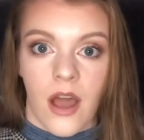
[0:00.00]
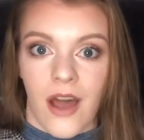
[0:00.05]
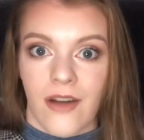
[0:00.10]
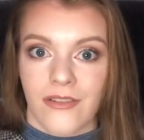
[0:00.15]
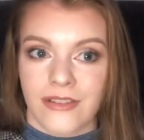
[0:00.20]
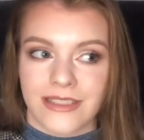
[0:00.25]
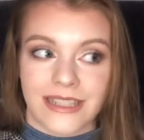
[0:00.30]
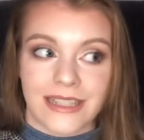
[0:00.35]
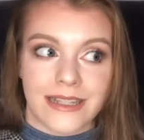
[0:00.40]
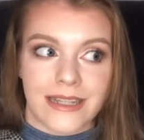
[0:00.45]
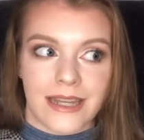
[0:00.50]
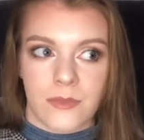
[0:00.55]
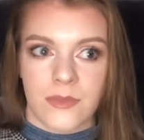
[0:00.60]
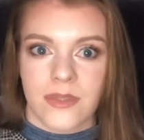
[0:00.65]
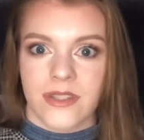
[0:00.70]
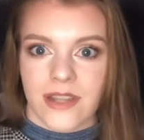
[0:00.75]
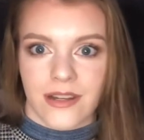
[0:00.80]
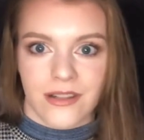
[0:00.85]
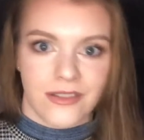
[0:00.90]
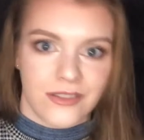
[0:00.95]
Obviously, Kim
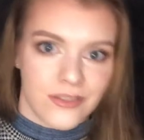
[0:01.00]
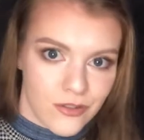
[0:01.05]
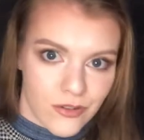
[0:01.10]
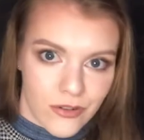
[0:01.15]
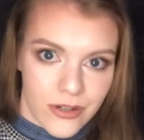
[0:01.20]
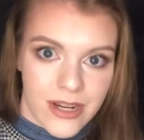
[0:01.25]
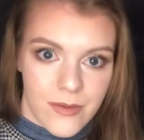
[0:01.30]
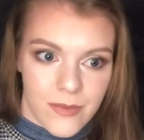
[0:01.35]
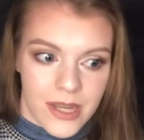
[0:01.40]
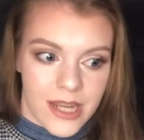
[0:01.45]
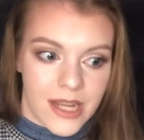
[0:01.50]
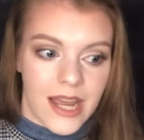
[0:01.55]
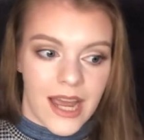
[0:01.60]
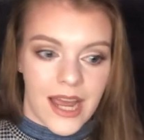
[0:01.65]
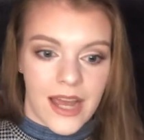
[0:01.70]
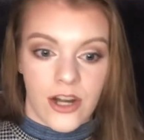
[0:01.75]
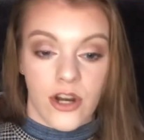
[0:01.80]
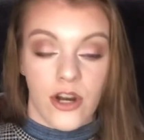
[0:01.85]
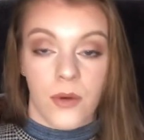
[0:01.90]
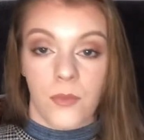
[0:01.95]
started screaming
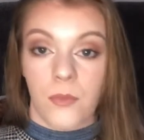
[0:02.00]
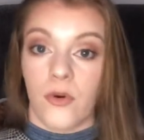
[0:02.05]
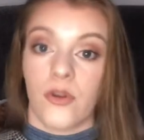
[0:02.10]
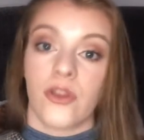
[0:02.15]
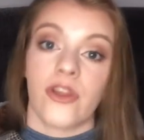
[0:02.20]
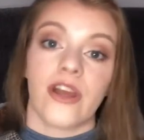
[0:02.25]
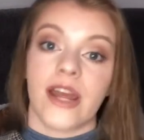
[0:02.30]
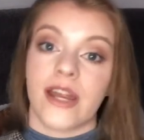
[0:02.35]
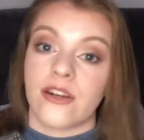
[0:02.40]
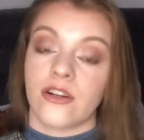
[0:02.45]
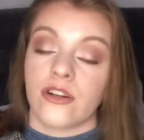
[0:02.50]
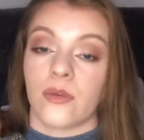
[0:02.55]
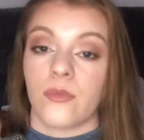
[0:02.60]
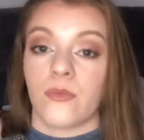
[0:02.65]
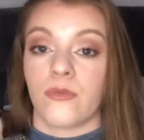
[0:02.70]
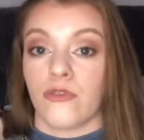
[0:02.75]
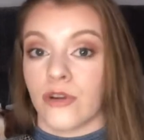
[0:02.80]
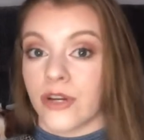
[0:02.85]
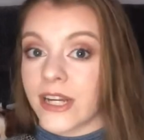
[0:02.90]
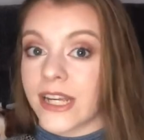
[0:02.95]
and her mother ended
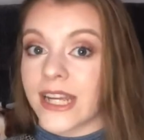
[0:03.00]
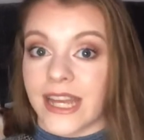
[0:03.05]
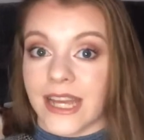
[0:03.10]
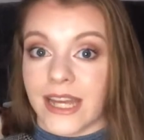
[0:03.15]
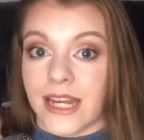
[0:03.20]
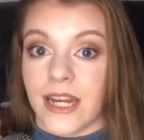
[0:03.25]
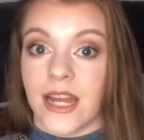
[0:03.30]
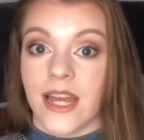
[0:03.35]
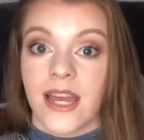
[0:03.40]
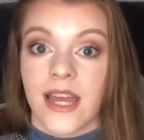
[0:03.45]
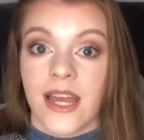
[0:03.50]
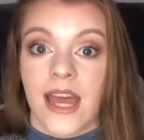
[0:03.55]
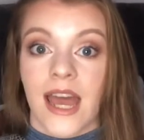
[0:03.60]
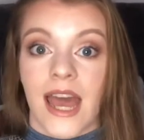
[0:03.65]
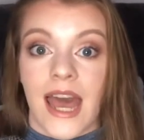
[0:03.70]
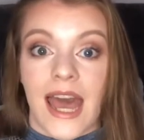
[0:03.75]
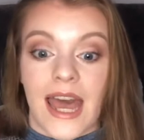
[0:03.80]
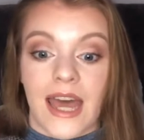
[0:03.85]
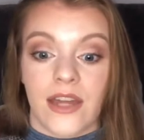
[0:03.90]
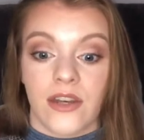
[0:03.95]
up running in
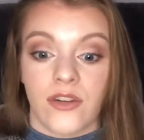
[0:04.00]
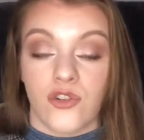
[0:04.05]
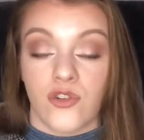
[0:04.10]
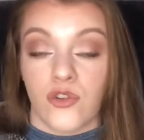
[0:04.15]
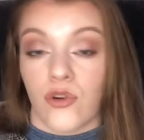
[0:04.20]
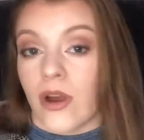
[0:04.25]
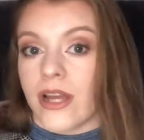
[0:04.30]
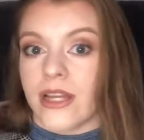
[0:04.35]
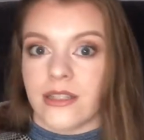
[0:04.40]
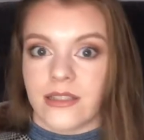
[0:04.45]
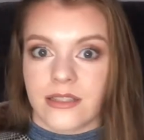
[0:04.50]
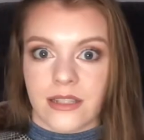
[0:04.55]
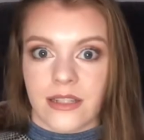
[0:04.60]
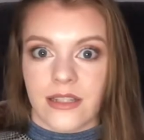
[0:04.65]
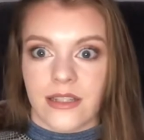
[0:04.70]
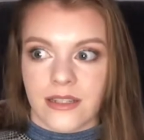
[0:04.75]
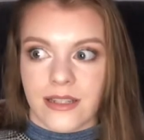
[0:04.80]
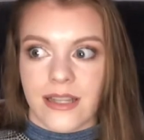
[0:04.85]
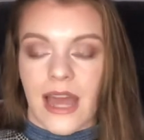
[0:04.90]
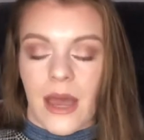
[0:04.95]
and trying
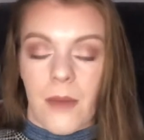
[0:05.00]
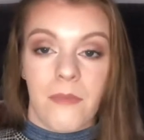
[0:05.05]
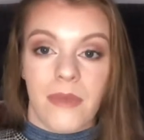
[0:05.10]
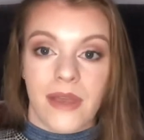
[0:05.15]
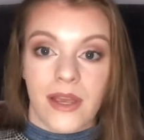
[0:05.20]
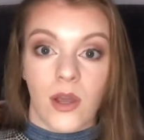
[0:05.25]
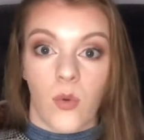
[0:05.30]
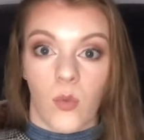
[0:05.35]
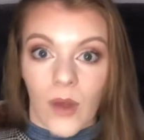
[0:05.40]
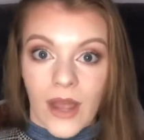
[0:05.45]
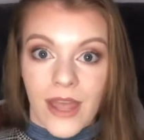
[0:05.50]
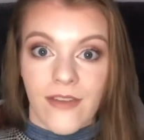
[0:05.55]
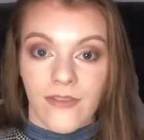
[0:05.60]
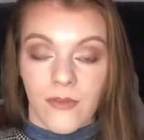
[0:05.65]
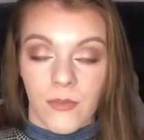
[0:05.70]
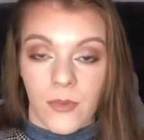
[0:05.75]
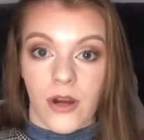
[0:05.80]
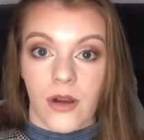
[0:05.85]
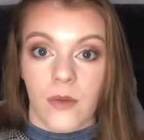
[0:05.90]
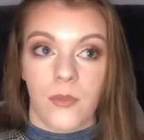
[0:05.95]
to get Mick away
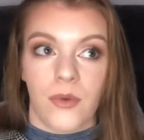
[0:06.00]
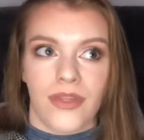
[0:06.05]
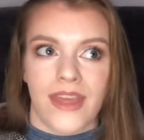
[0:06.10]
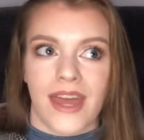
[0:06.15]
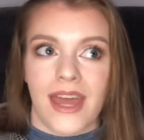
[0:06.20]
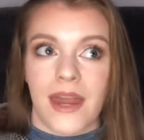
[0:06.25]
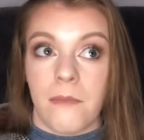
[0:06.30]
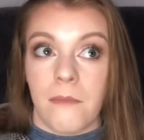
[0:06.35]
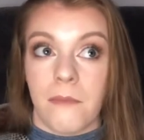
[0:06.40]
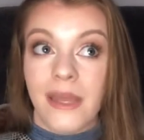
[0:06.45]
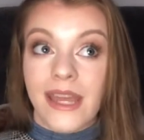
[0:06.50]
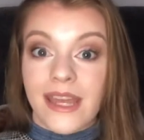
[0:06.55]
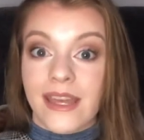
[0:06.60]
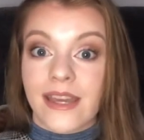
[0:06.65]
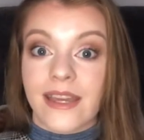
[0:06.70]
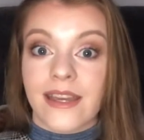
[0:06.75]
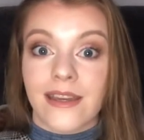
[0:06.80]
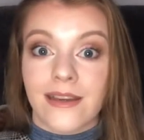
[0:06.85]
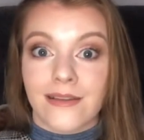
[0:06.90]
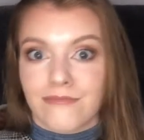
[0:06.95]
from her. But then
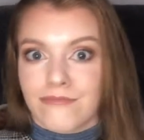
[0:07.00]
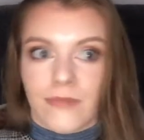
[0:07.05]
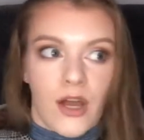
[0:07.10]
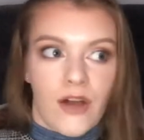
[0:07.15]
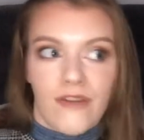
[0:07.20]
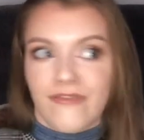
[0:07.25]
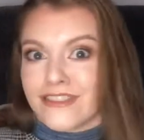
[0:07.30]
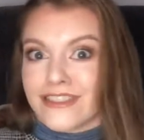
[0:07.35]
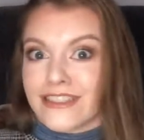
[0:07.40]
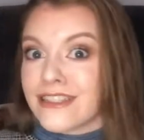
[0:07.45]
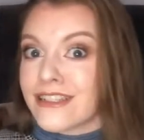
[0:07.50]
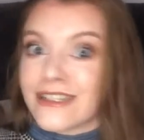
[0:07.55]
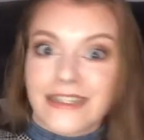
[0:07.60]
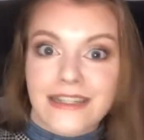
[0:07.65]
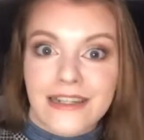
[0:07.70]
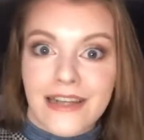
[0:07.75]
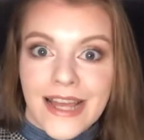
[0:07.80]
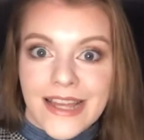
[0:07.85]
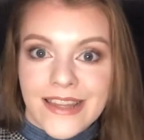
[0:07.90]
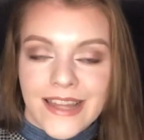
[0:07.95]
Mick obviously
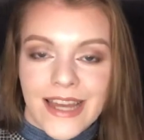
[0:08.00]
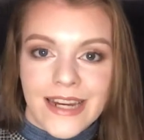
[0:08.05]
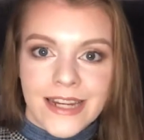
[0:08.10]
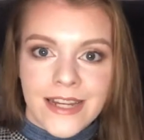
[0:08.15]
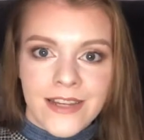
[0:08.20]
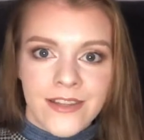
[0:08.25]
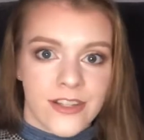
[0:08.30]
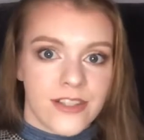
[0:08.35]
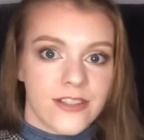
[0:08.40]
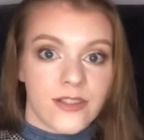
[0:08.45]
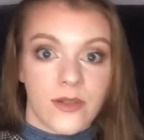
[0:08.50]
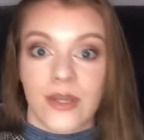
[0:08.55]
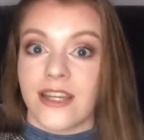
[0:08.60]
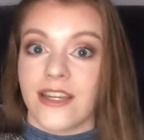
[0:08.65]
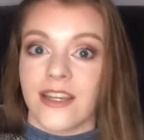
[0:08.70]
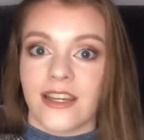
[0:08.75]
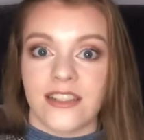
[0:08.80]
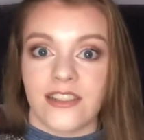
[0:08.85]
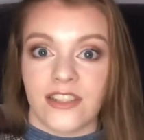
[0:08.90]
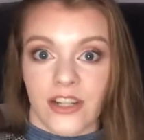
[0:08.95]
didn't like that either. So
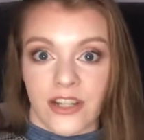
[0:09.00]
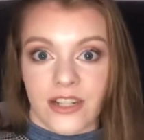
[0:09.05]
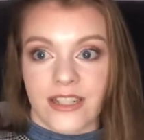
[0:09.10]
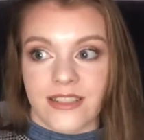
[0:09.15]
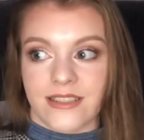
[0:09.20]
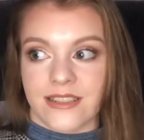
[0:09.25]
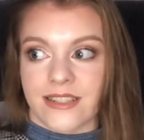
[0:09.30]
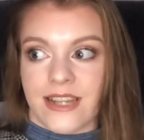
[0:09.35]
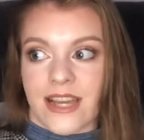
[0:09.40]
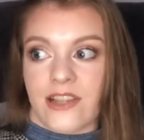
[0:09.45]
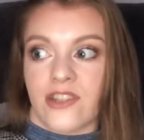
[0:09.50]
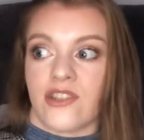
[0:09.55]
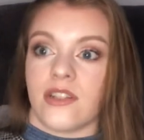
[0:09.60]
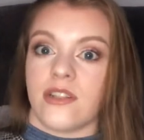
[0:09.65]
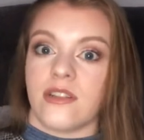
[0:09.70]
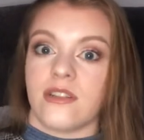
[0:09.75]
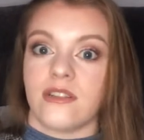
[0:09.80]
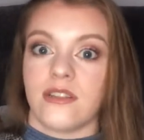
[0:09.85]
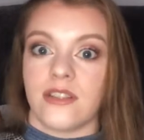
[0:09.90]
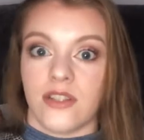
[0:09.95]
he turned his
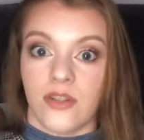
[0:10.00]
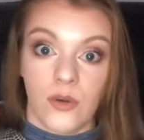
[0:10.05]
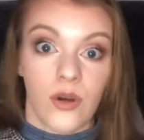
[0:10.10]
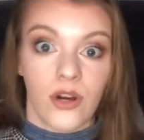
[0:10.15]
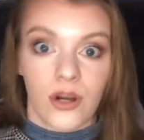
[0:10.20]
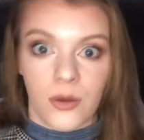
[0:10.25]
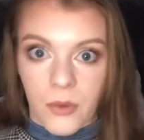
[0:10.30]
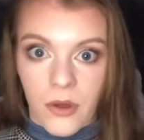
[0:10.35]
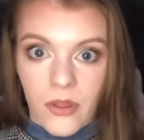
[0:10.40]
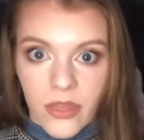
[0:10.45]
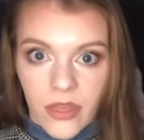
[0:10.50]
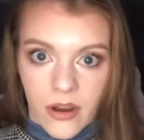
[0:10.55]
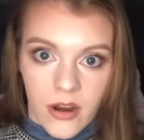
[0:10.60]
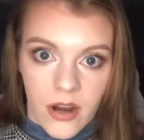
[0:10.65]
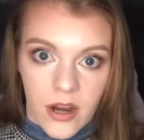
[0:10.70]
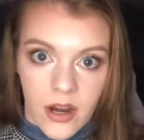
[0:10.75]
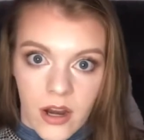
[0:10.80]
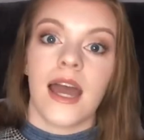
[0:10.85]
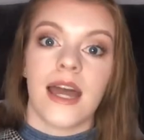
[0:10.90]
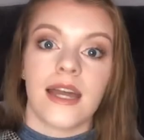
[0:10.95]
attention to her
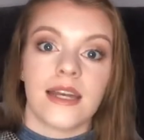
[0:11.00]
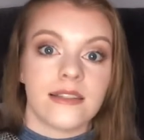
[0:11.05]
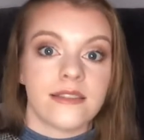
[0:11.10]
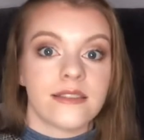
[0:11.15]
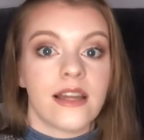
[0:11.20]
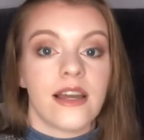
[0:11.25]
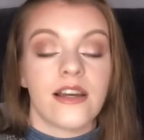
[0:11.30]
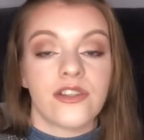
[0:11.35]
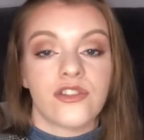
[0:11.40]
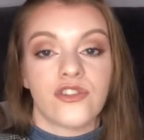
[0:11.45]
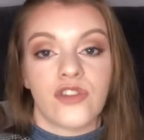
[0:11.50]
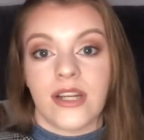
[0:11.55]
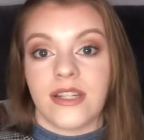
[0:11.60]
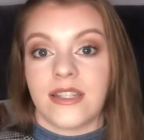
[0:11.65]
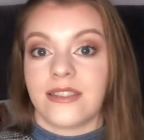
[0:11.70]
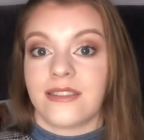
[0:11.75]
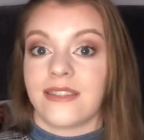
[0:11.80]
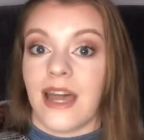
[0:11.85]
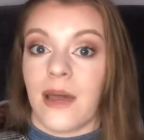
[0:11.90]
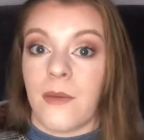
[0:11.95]
mother and he started trying
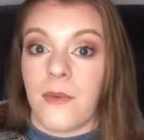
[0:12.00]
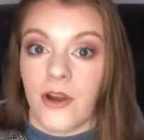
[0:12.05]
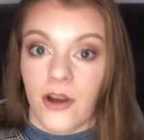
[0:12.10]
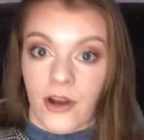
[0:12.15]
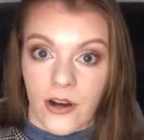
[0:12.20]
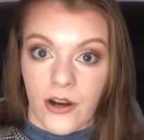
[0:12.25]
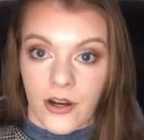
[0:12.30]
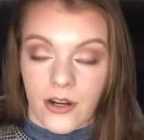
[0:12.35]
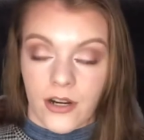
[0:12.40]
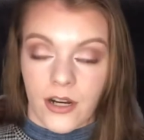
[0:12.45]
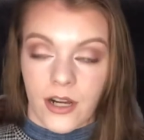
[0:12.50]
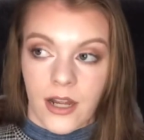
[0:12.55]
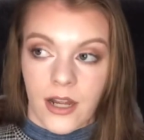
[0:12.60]
to stab her.